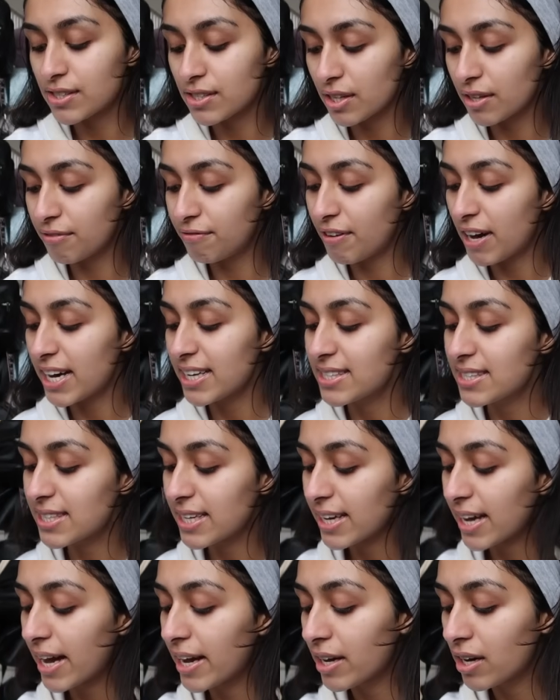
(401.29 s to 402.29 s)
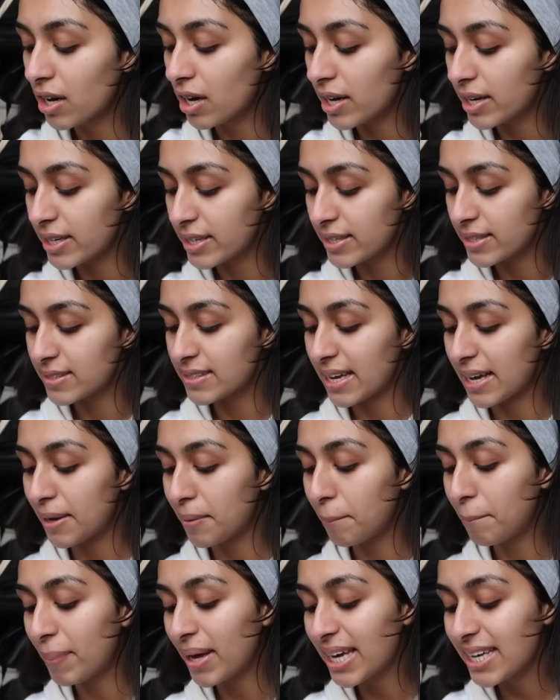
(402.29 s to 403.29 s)
So the first thing I got is a
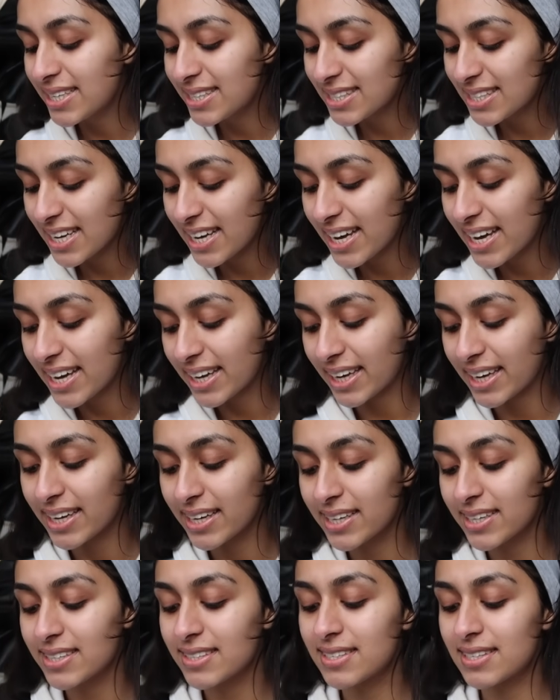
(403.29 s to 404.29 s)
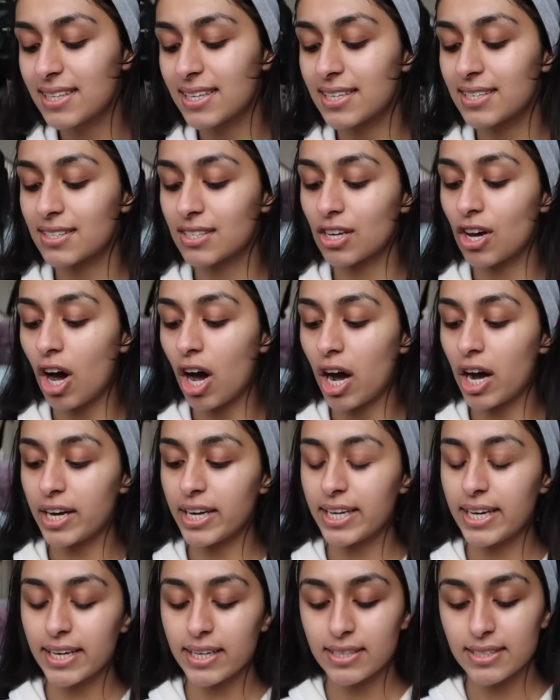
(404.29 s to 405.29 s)
basic. It is this
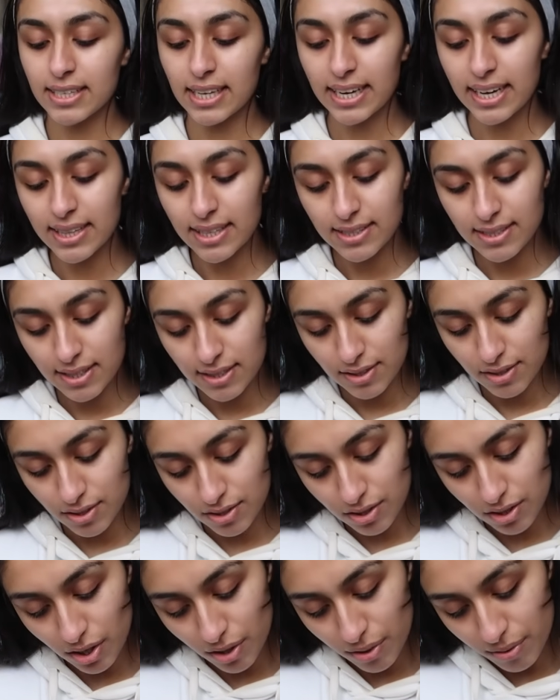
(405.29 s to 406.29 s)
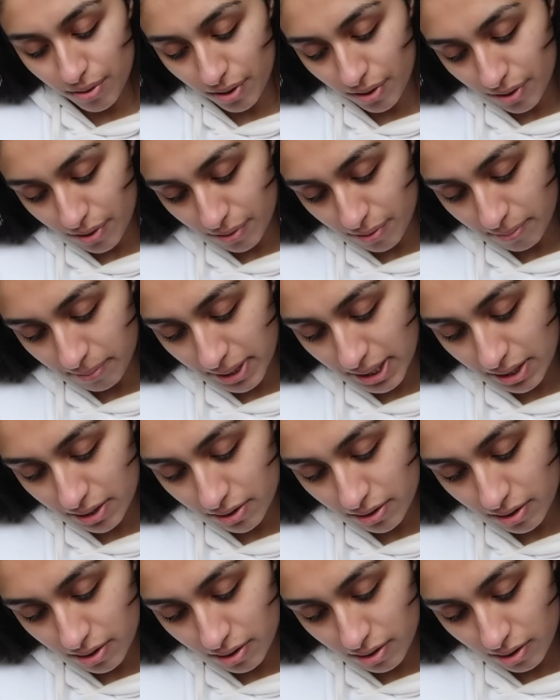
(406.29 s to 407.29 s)
cardigan. Did I get this in stone or oatmeal?